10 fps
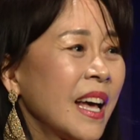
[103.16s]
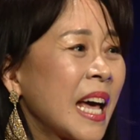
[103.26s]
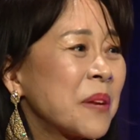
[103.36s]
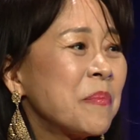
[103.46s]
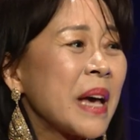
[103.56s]

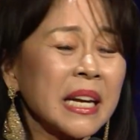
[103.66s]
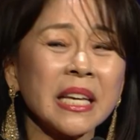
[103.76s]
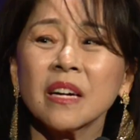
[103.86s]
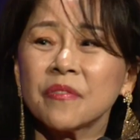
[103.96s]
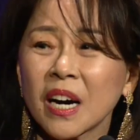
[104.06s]
And
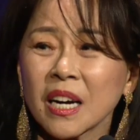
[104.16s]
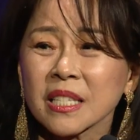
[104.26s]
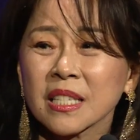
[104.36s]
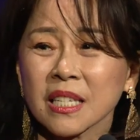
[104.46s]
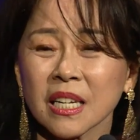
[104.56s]
many of
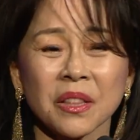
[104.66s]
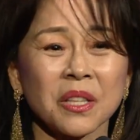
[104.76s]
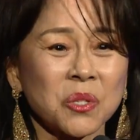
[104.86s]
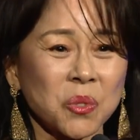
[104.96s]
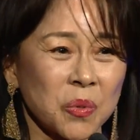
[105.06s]
us in
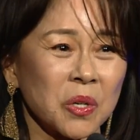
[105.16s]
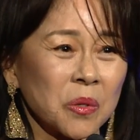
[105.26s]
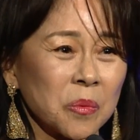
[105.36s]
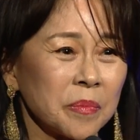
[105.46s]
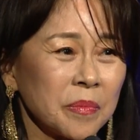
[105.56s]
this room,